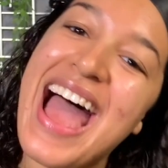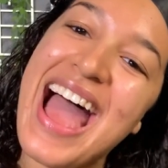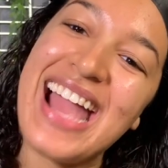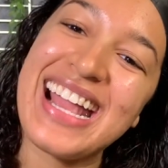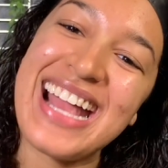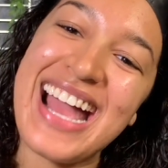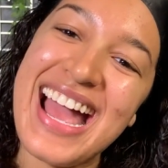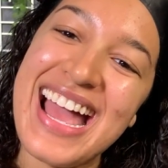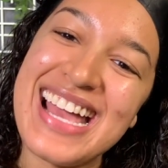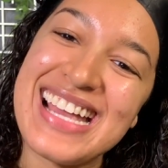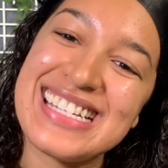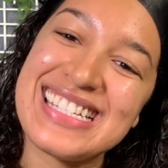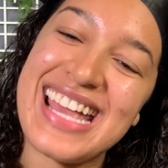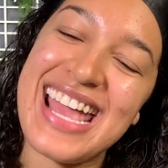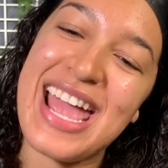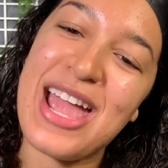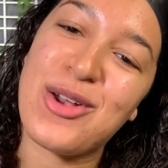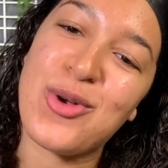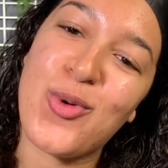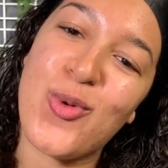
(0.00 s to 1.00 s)
Hi guys,
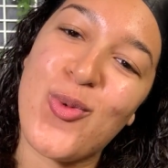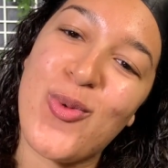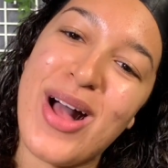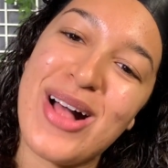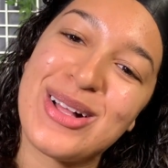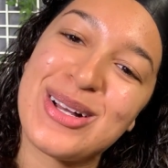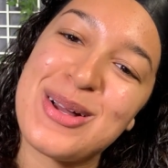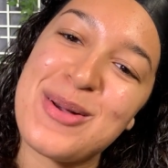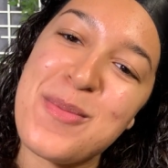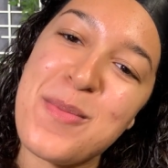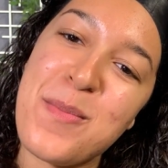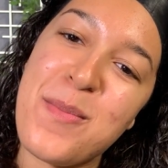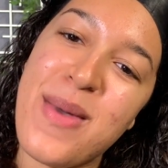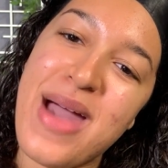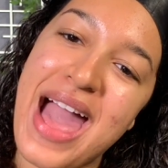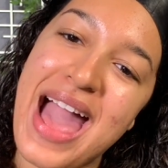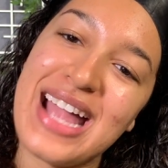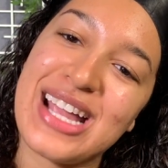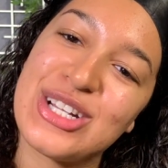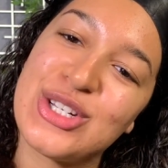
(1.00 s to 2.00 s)
and welcome
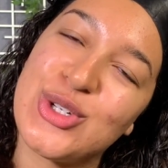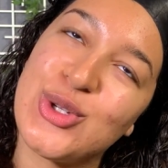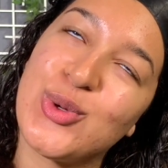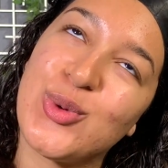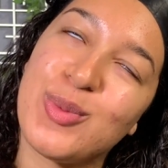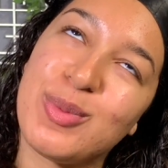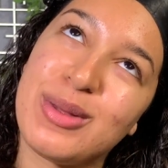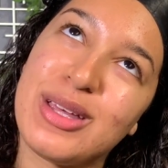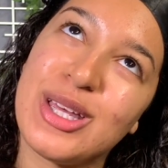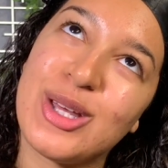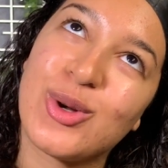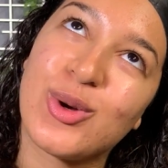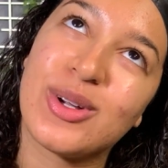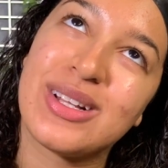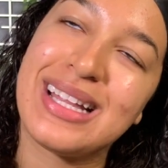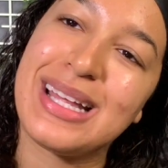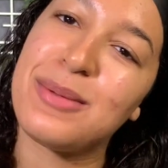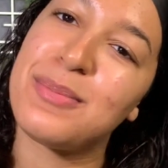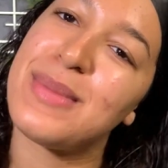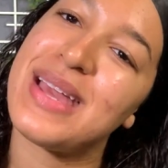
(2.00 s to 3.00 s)
back to
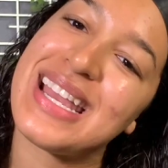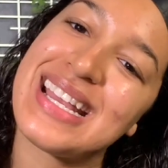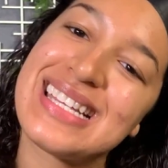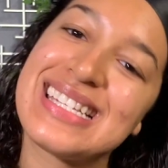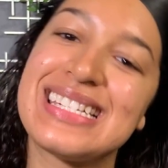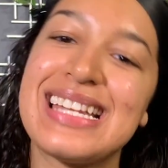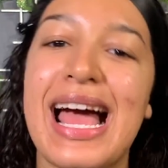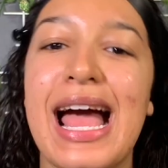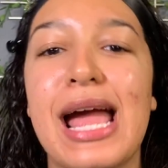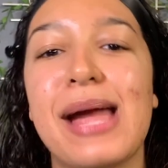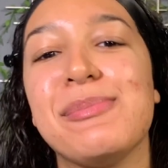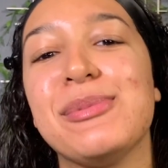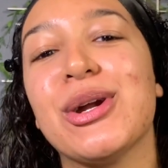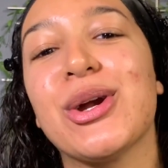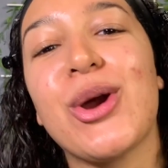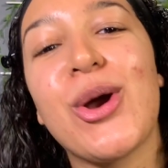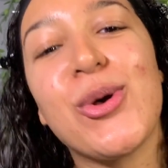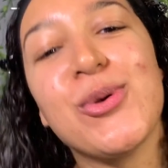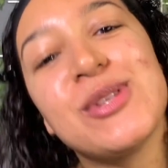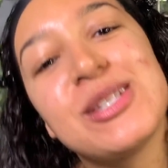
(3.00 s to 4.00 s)
Purely Mixed. I'm your
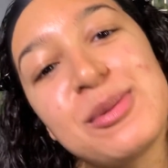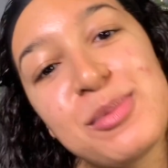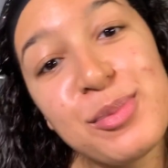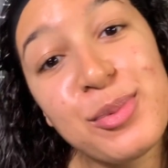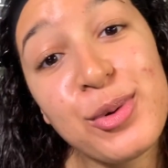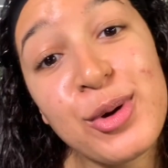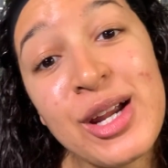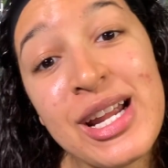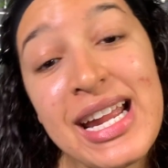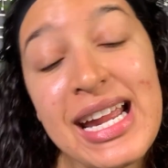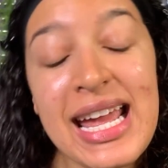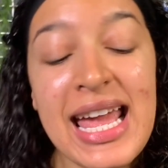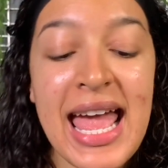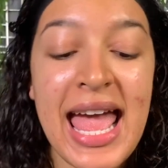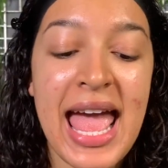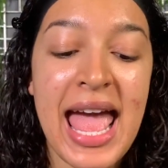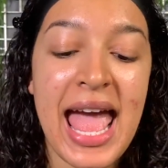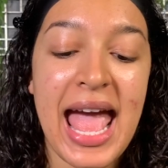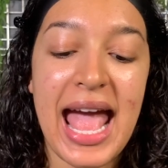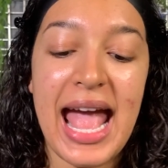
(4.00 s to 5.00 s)
host
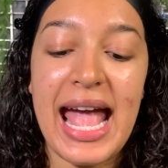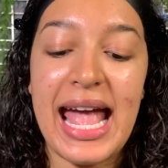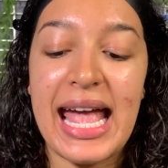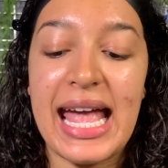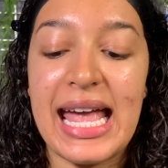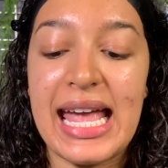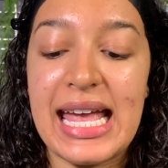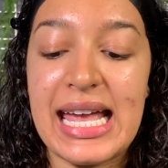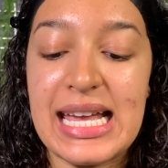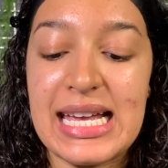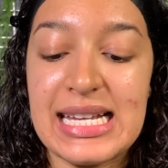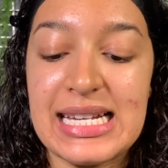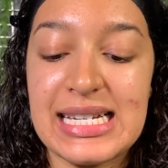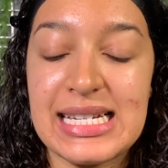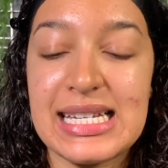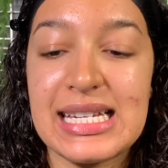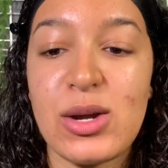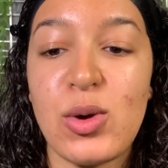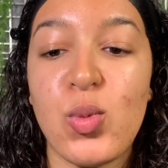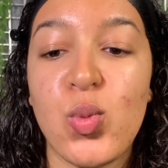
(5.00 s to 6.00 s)
Bree,
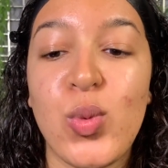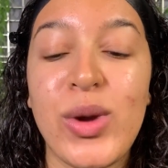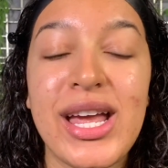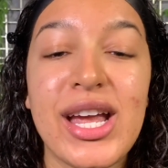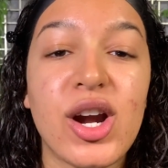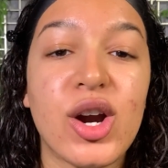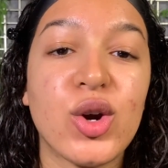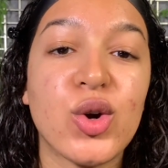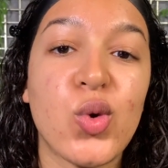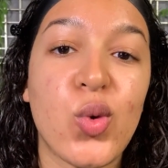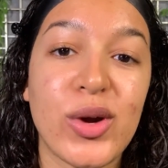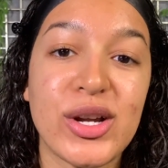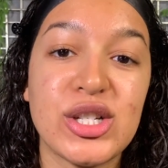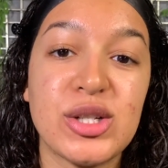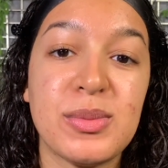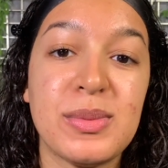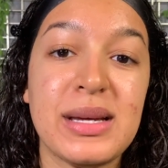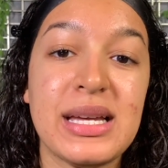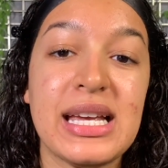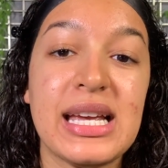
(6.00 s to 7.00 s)
and we are going to
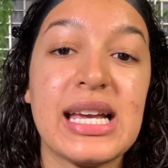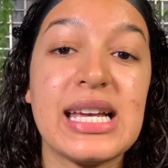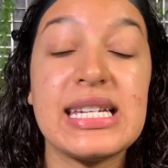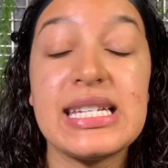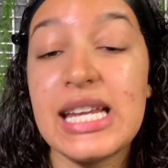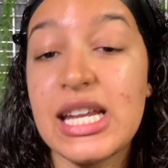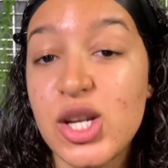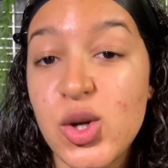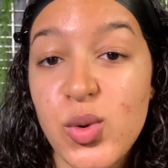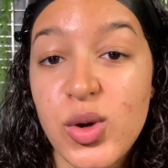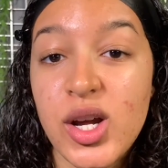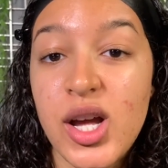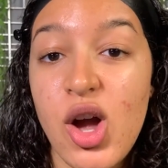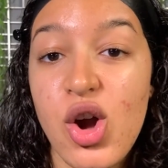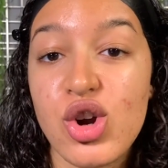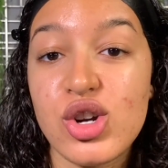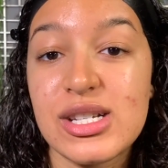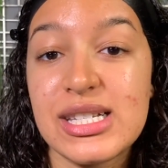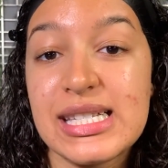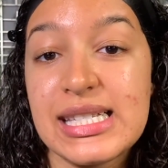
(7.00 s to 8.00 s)
be continuing
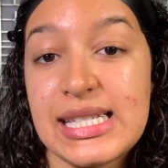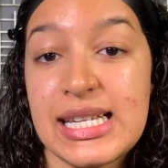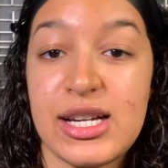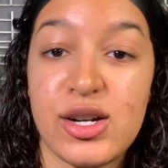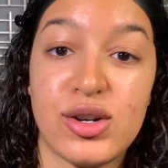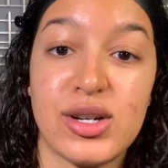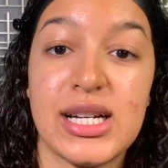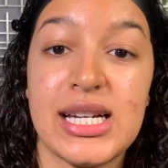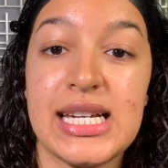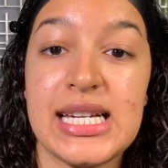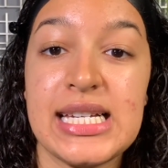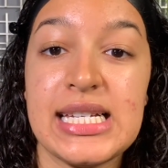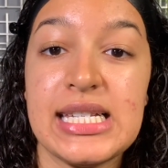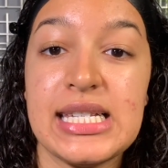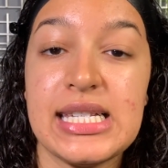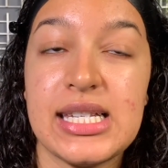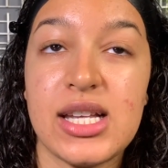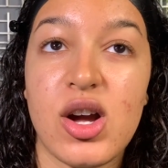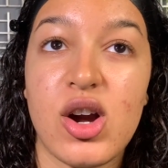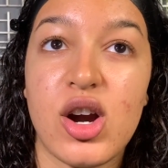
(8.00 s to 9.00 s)
our
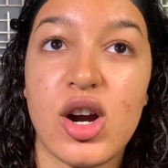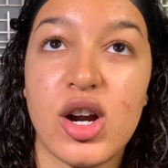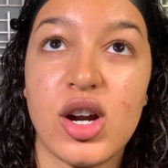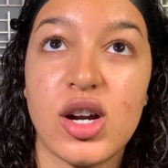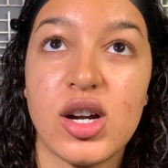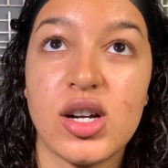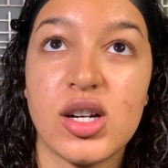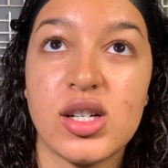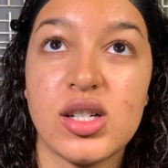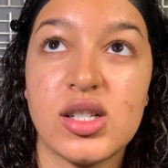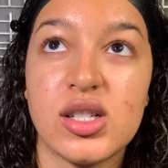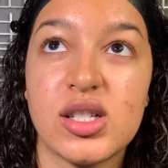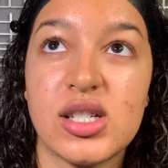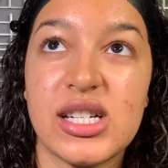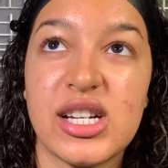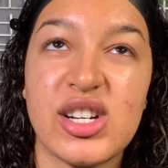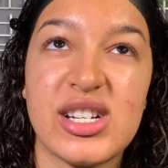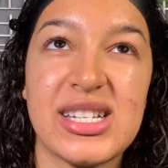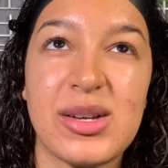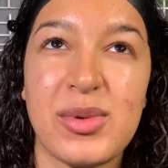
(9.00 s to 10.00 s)
series
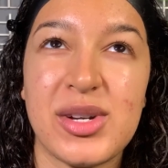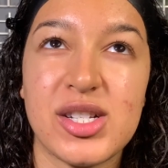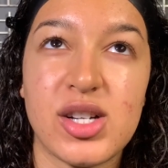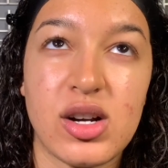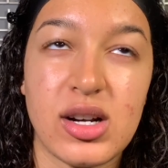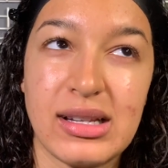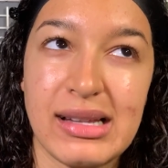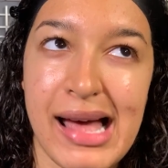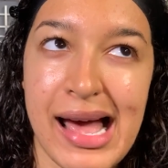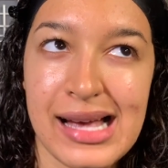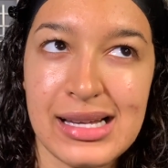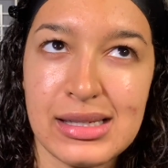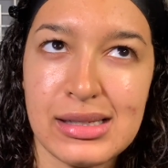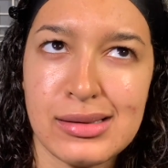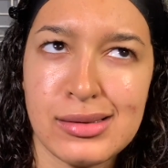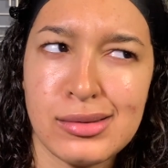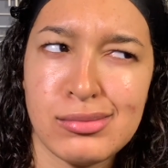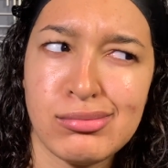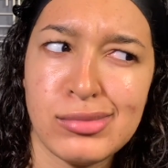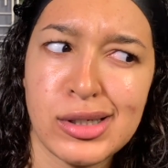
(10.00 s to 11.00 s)
that we started
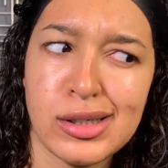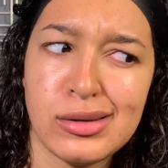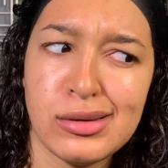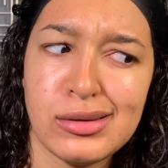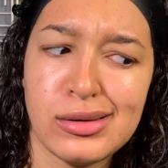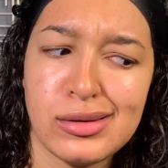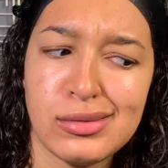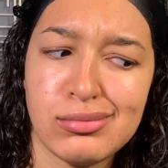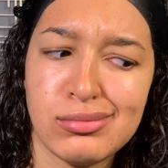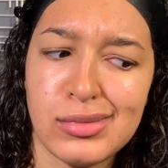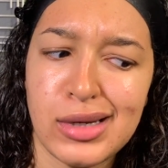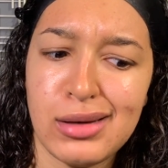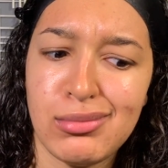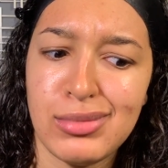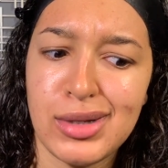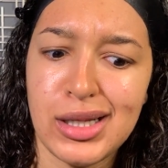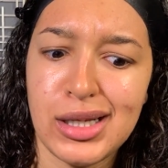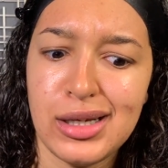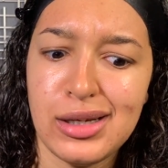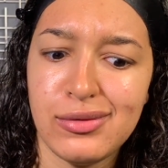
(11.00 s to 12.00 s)
last month, I
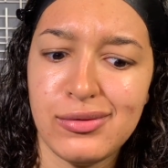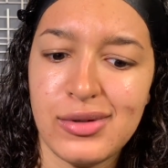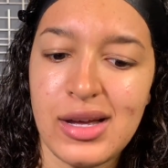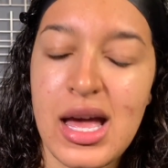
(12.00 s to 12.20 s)
believe.